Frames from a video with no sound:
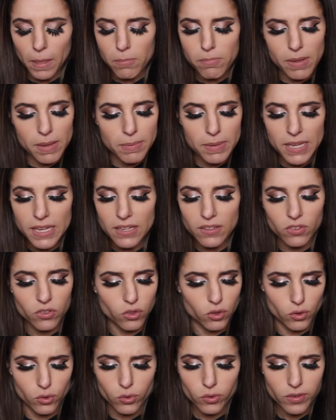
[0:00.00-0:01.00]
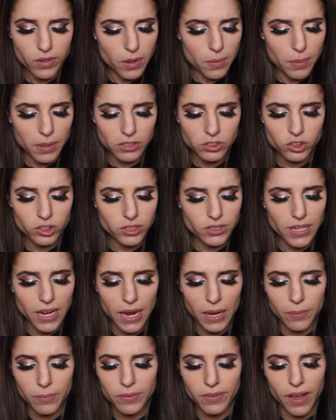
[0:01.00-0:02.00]
maybe he's used it a bunch of
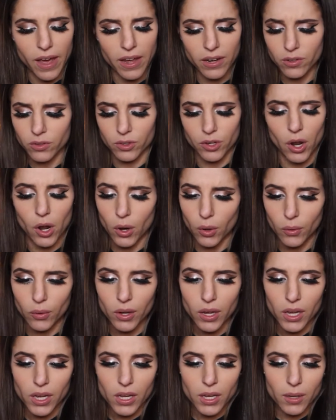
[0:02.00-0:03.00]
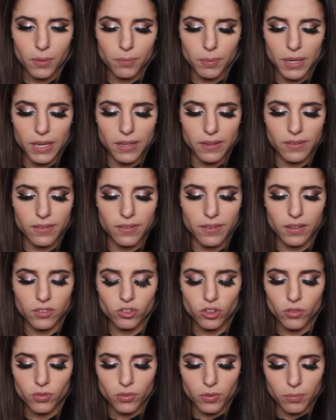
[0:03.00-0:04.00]
times, I don't know. But it's
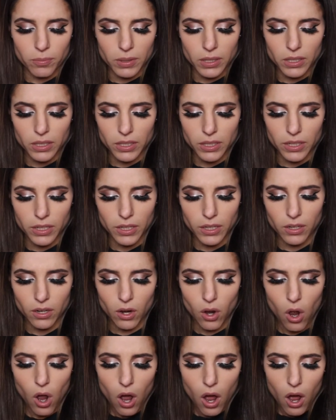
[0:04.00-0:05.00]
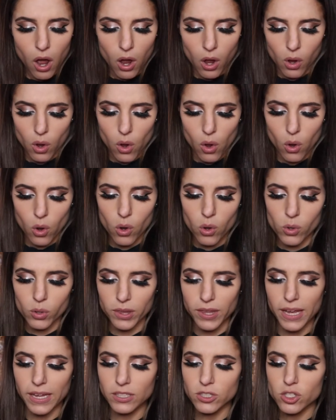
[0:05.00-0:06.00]
such a familiar, oh,
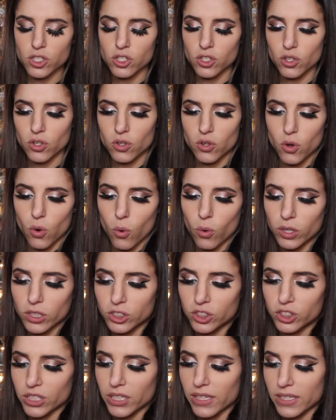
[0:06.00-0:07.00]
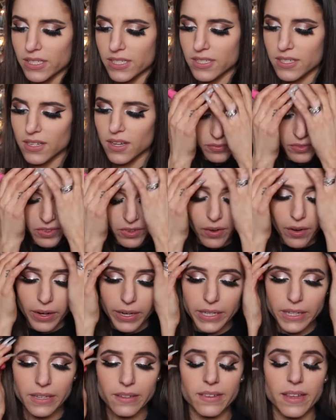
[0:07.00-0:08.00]
that's gorgeous.
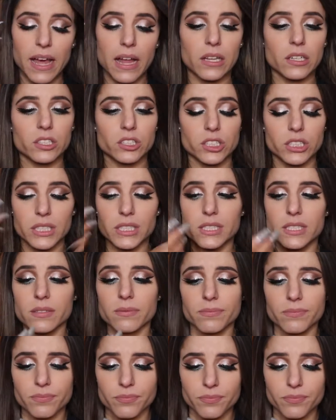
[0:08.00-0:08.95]
Sorry, these allergies